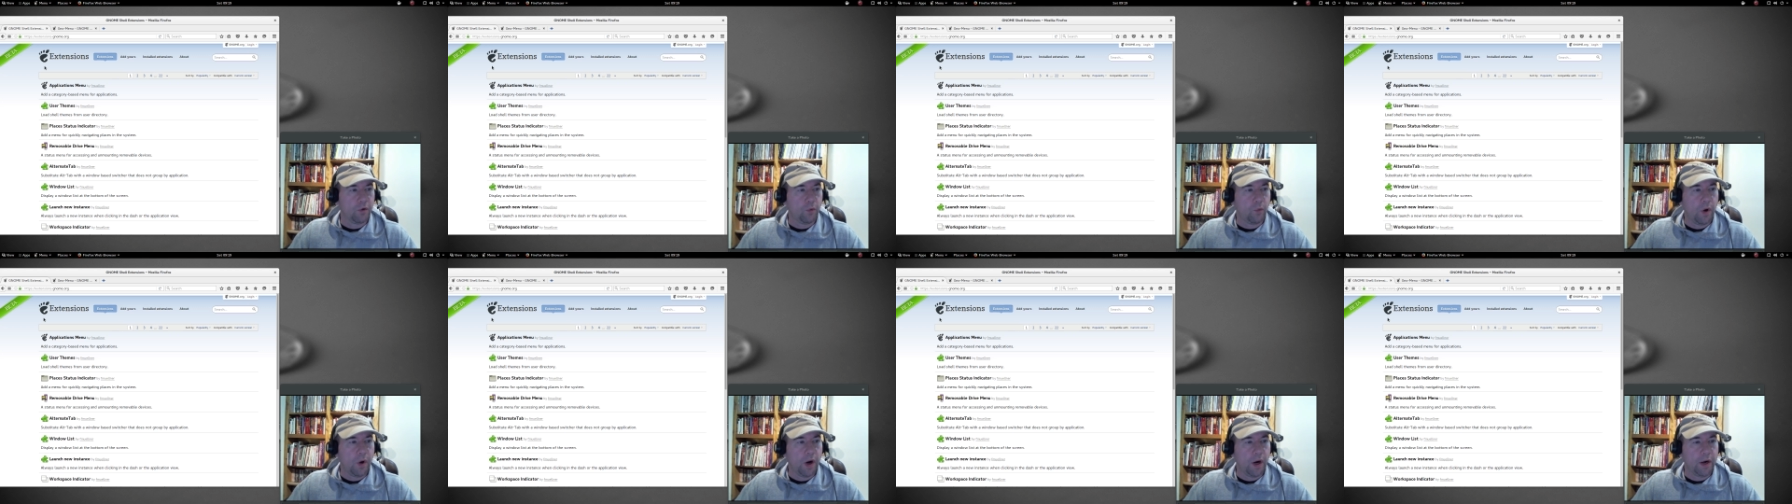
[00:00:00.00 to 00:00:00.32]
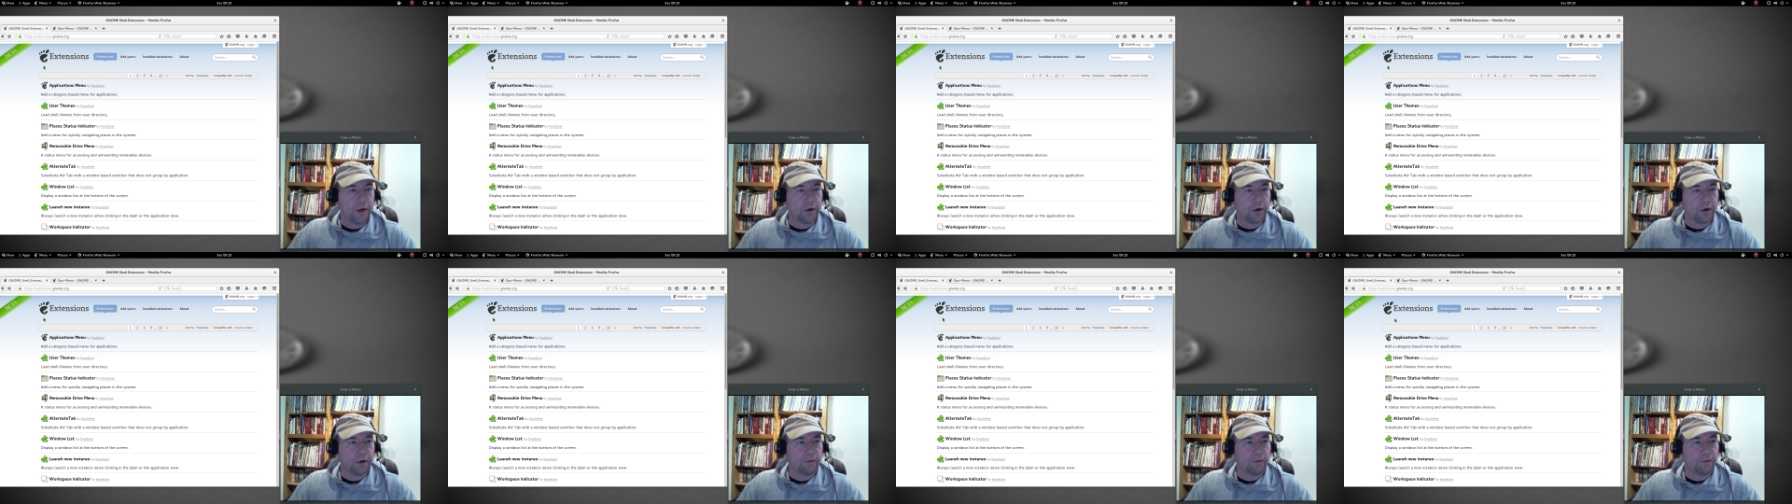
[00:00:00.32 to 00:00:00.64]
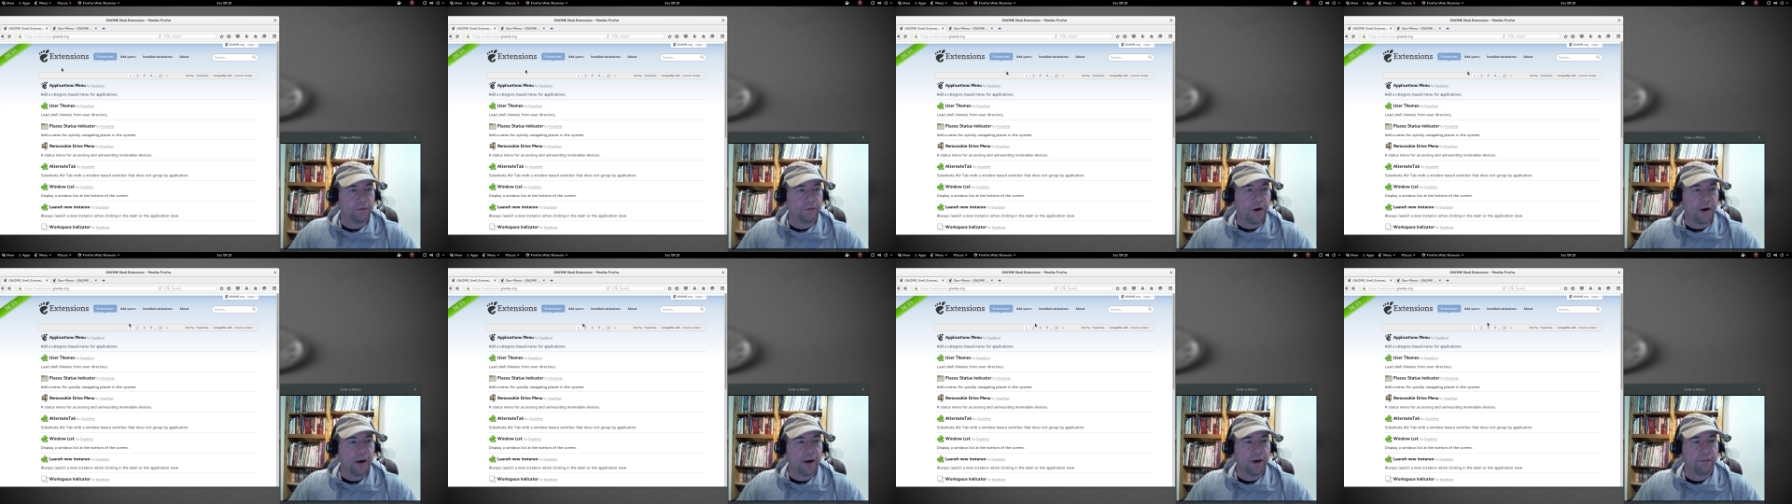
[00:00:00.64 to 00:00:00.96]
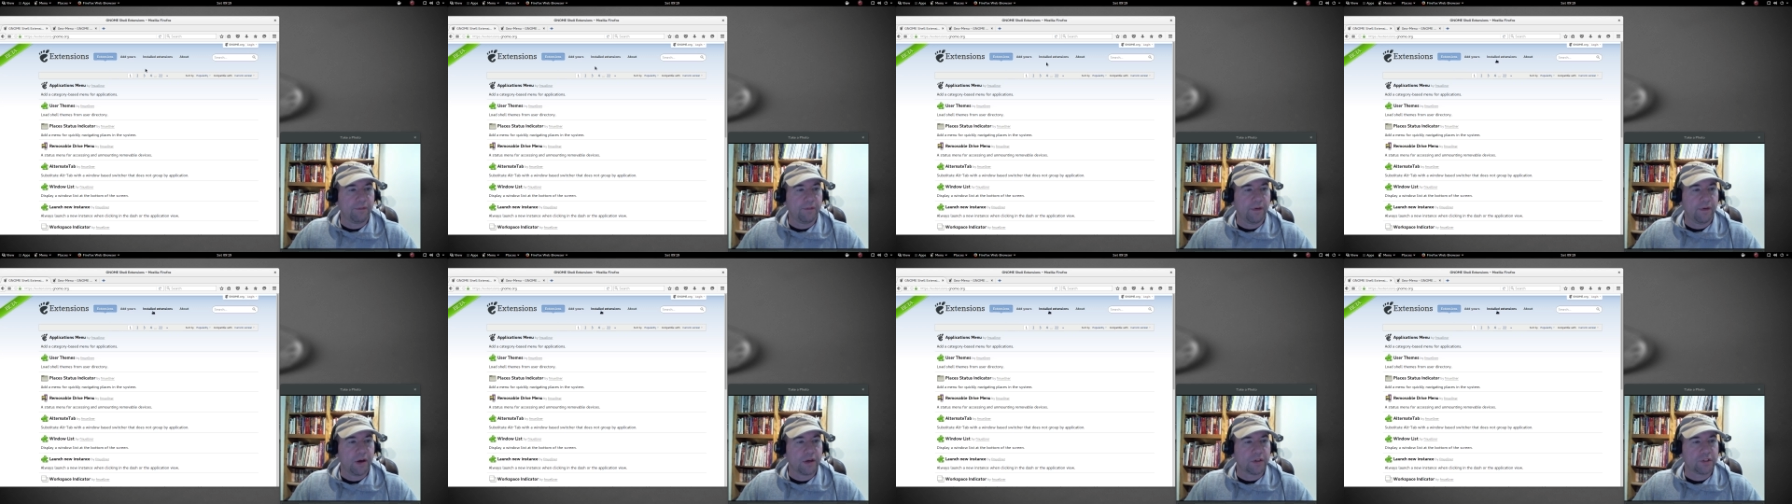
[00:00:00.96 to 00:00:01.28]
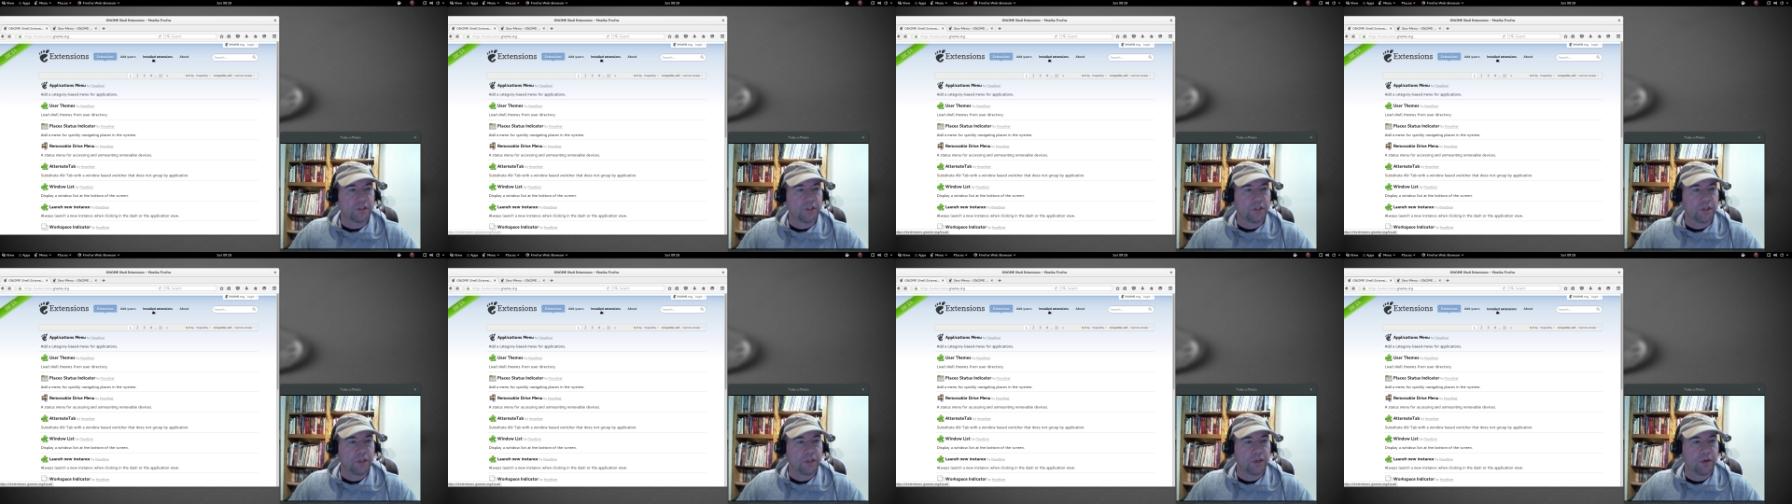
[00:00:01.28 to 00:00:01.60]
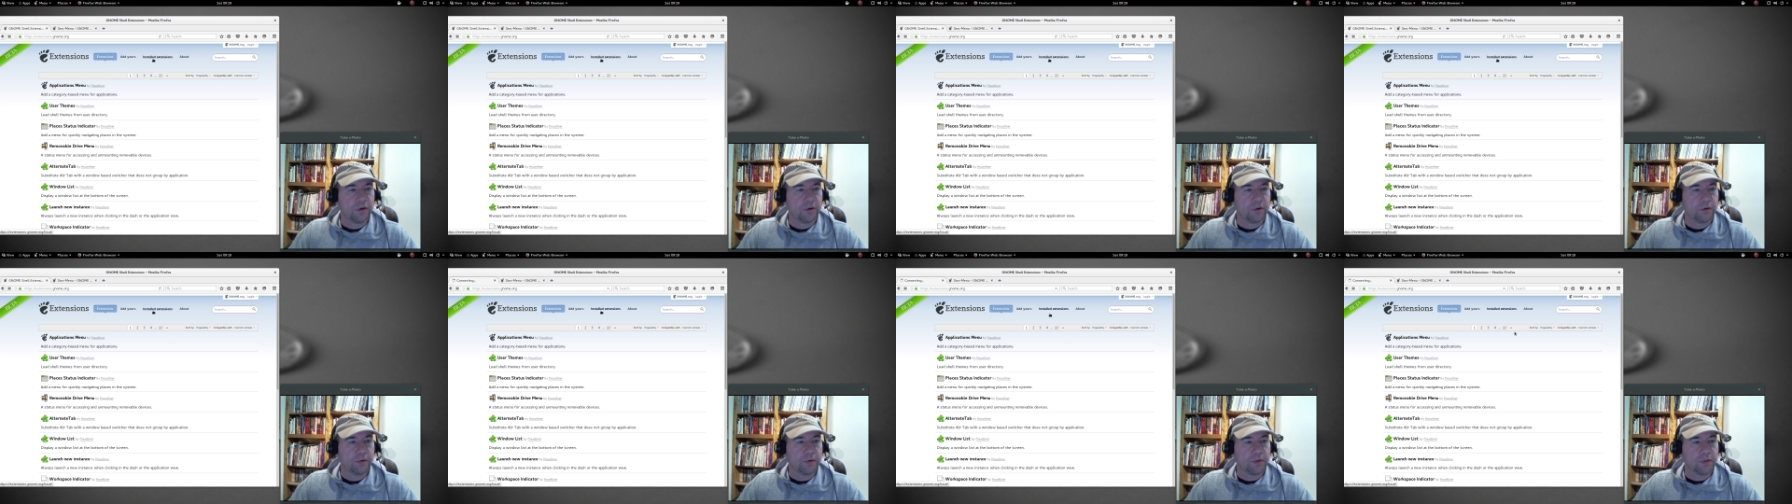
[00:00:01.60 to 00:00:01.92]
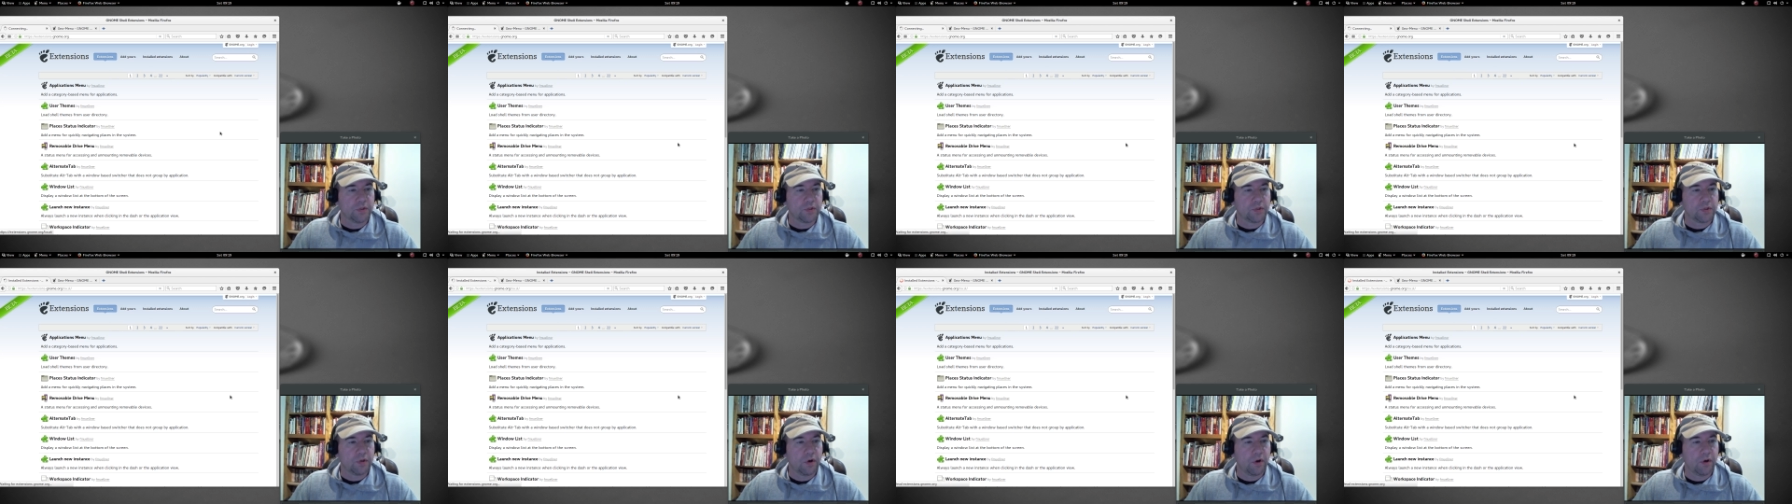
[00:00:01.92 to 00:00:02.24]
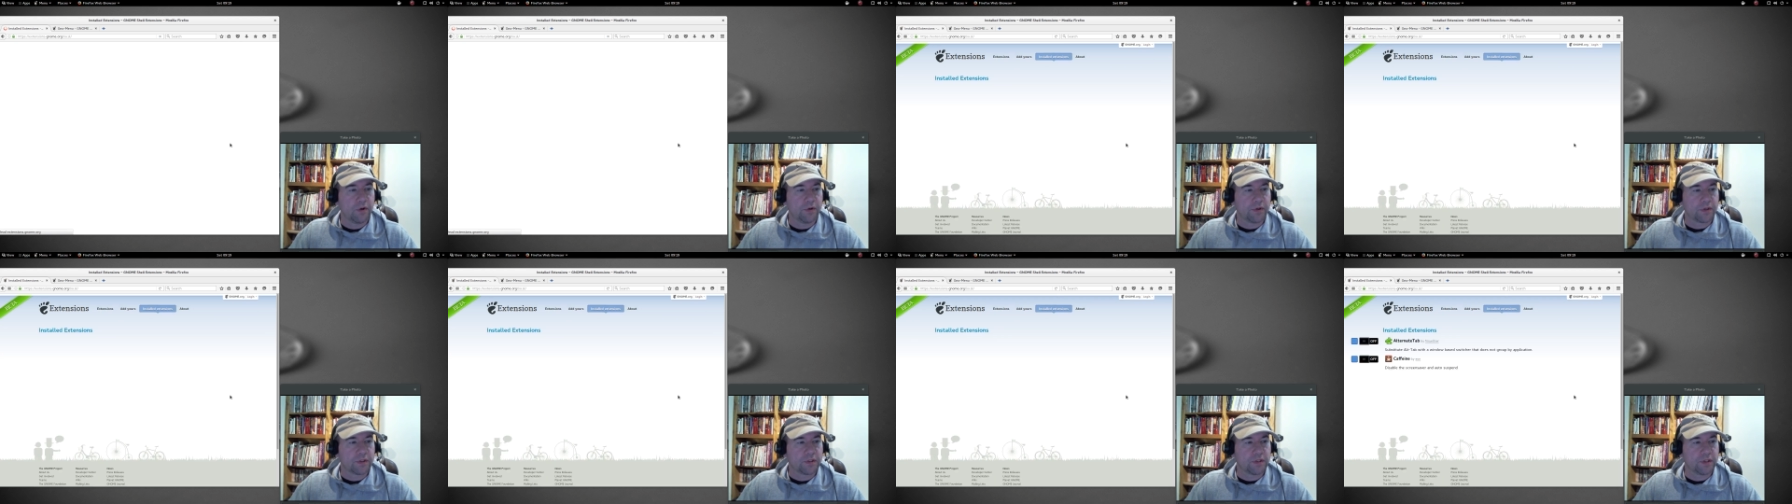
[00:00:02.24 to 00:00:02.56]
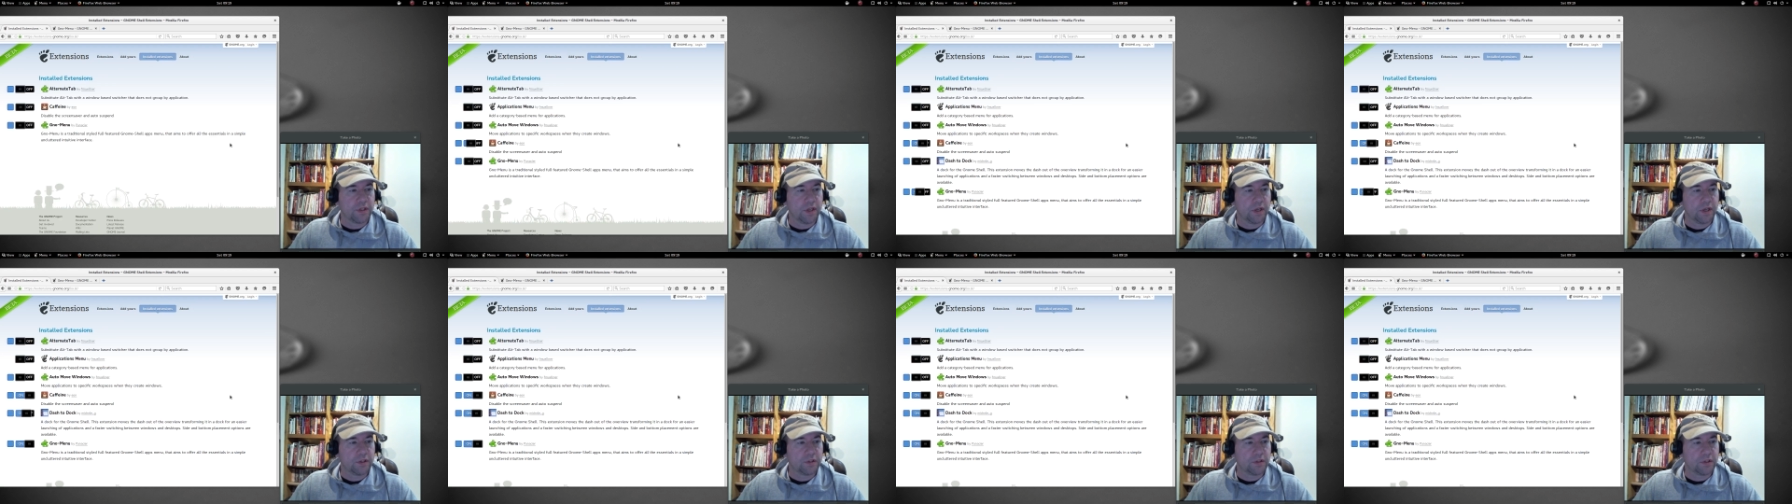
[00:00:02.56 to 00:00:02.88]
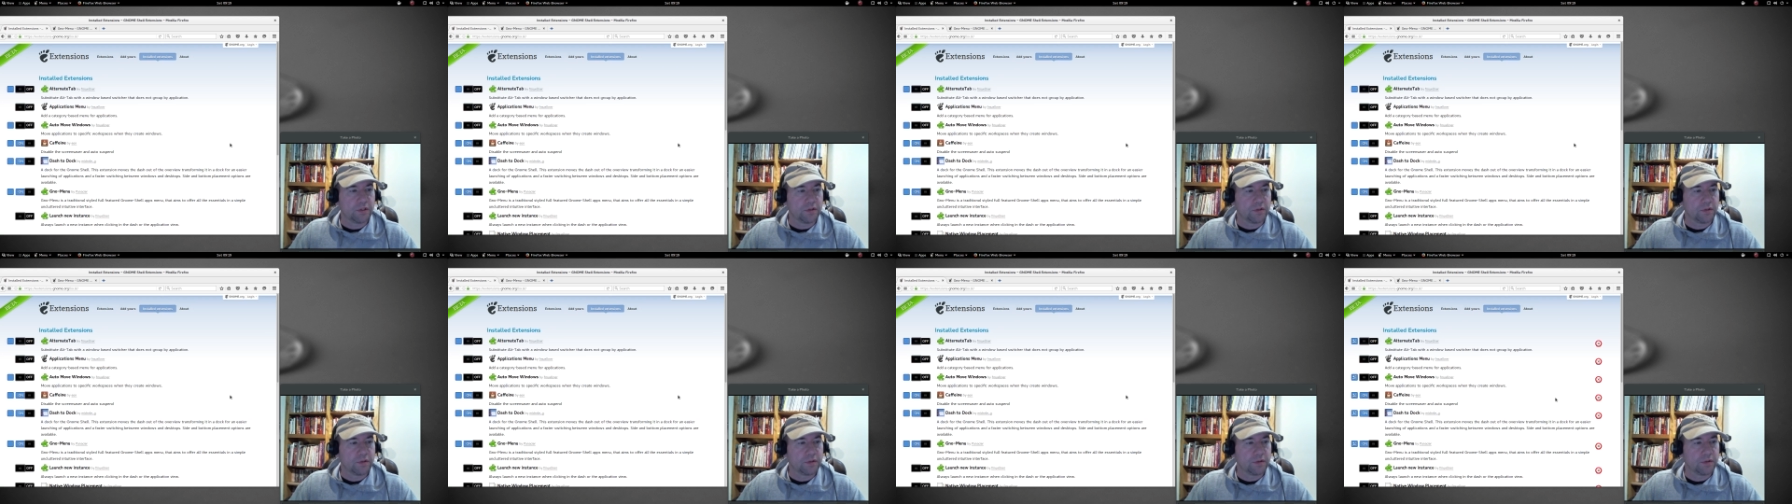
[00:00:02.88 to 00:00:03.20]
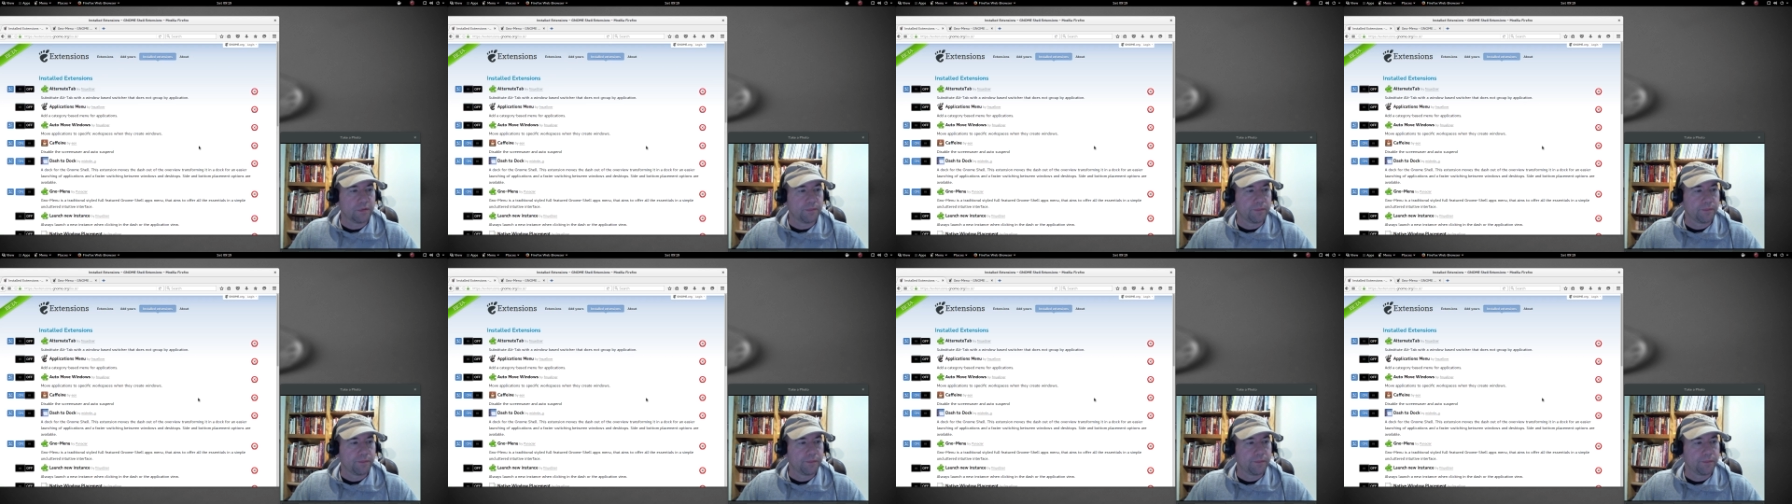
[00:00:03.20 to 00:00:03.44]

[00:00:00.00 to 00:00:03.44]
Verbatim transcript: While you're in Firefox, you can go to installed extensions,